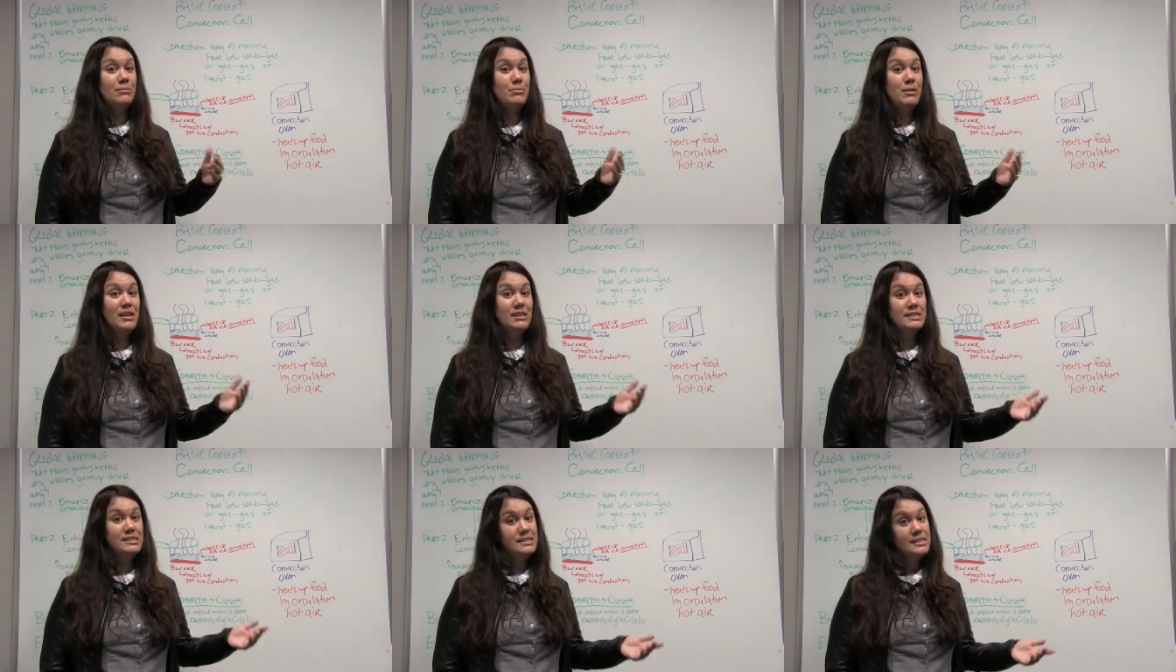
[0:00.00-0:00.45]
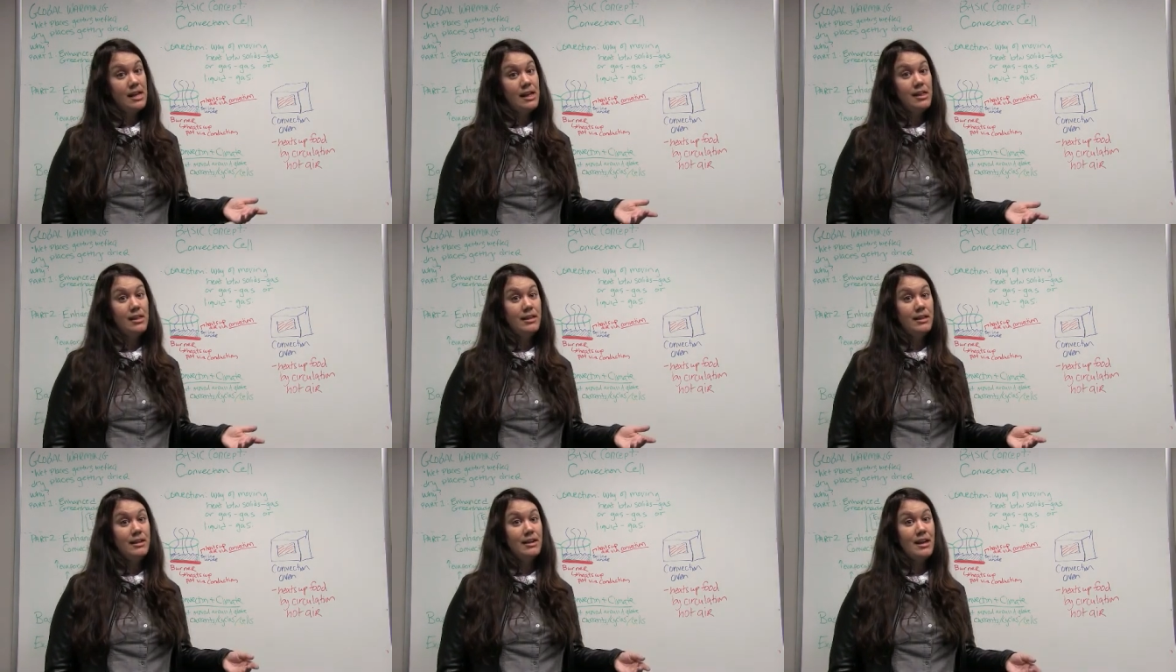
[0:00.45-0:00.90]
could be a
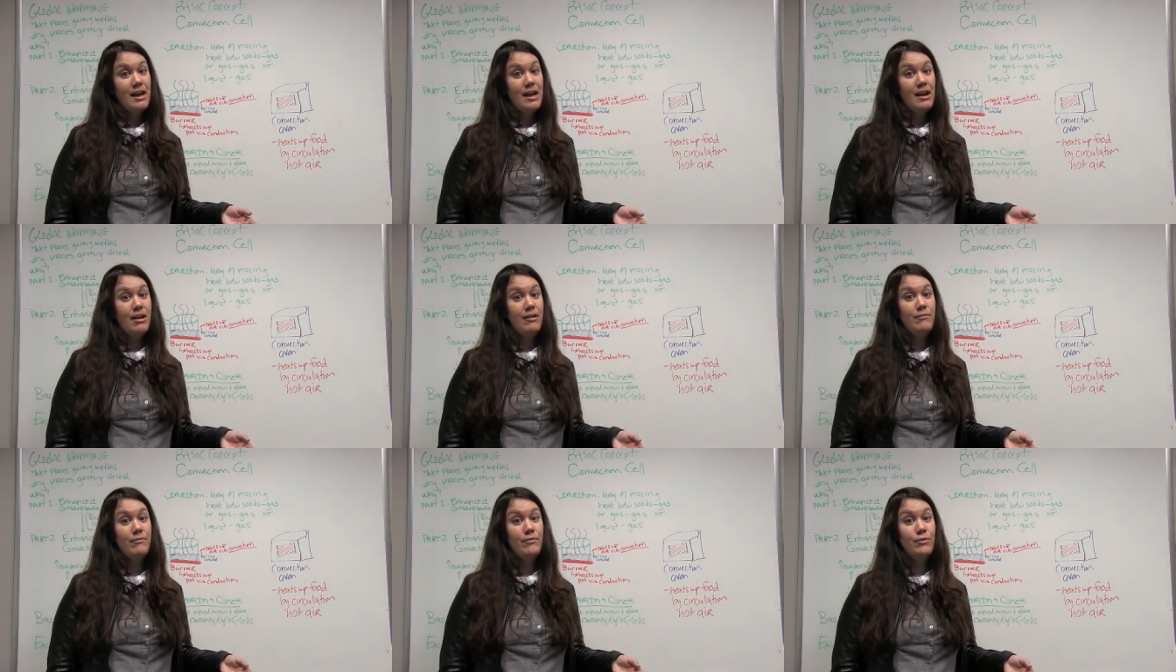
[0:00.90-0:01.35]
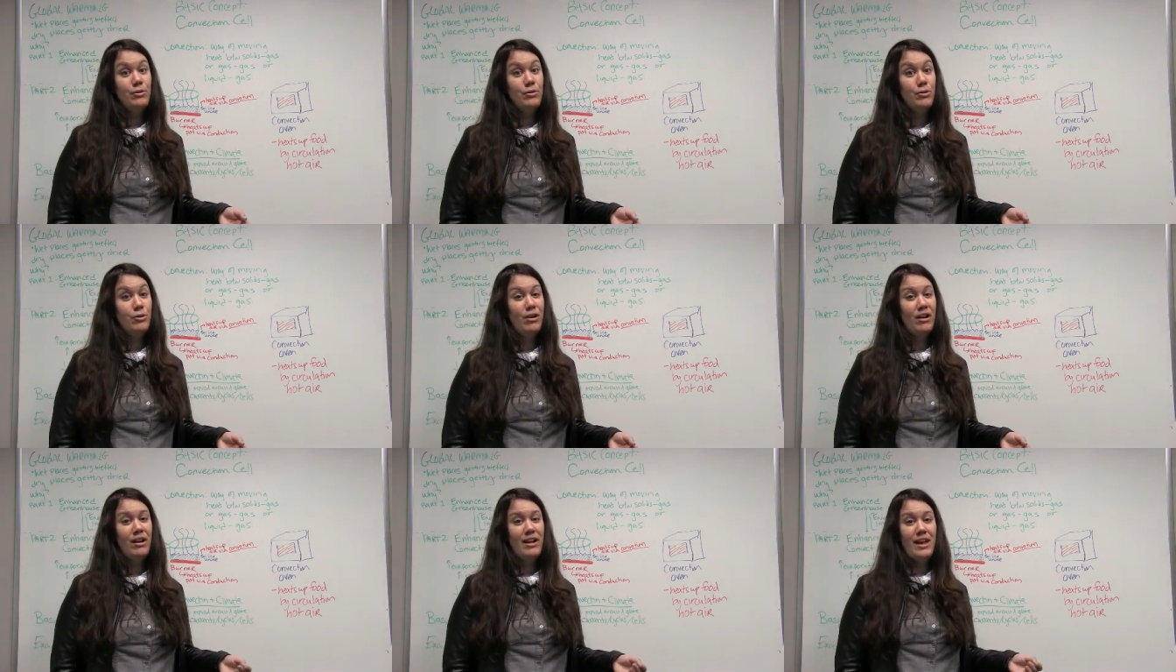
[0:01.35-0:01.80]
solid kind of
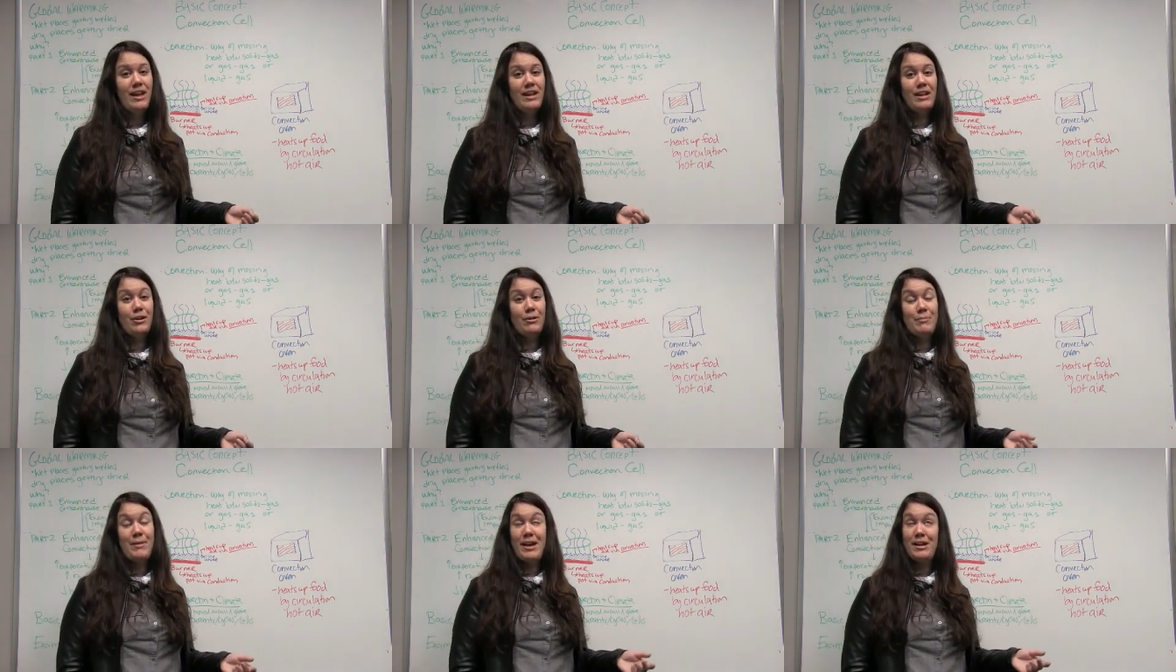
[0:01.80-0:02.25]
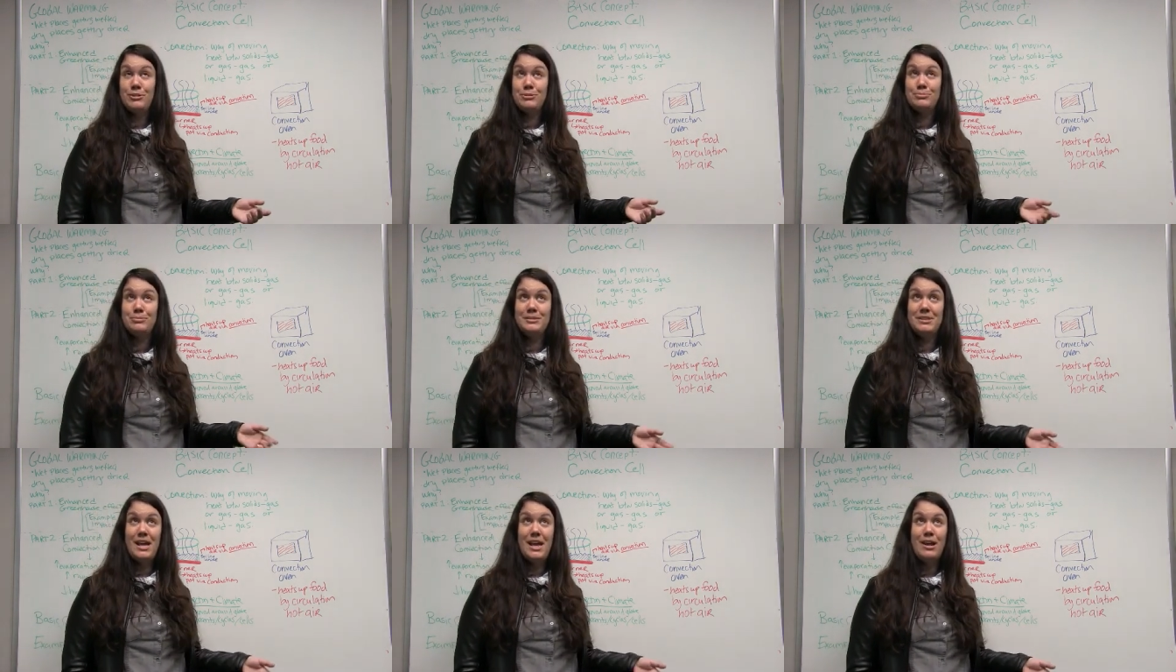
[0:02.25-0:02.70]
food like your
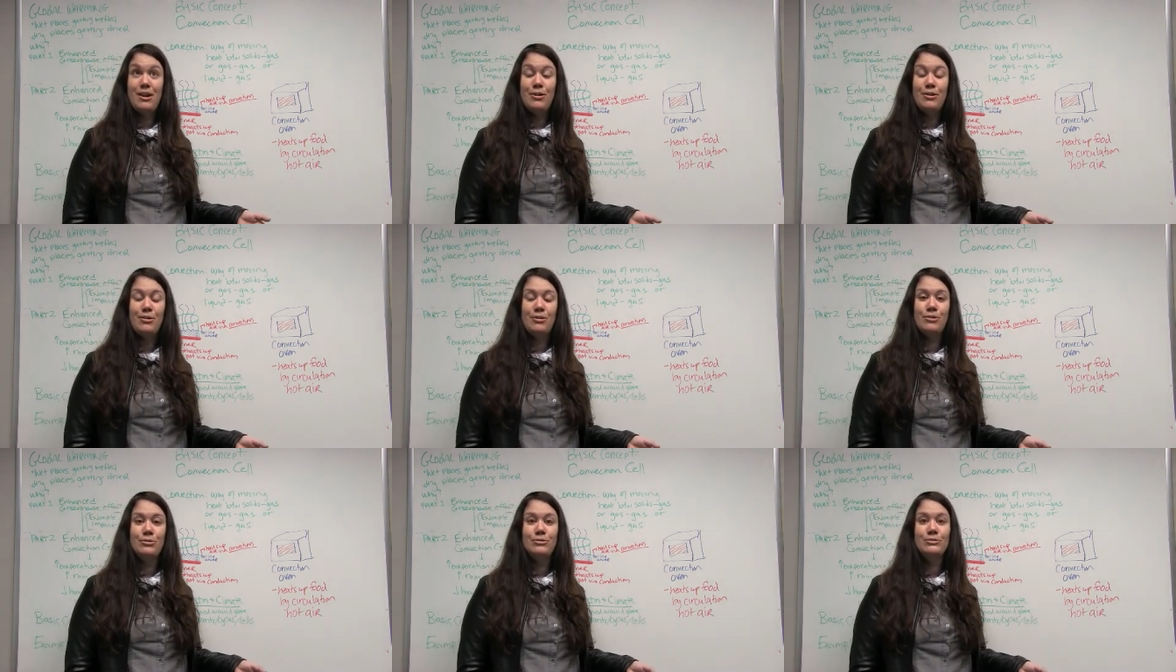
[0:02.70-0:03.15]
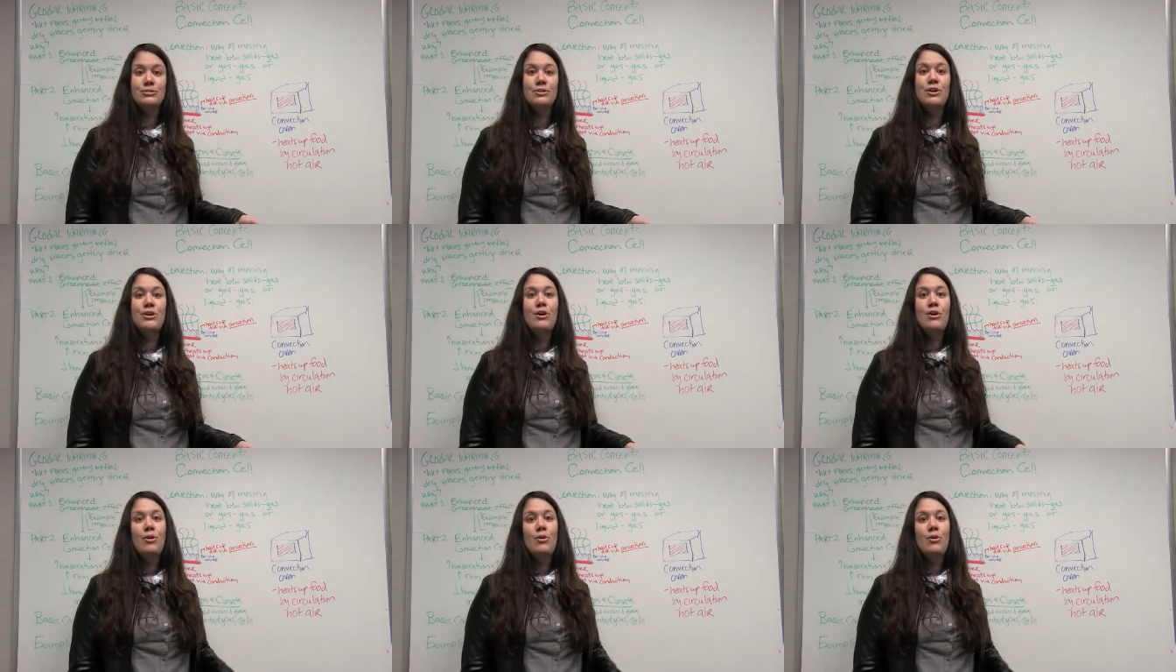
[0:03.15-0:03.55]
mashed potatoes,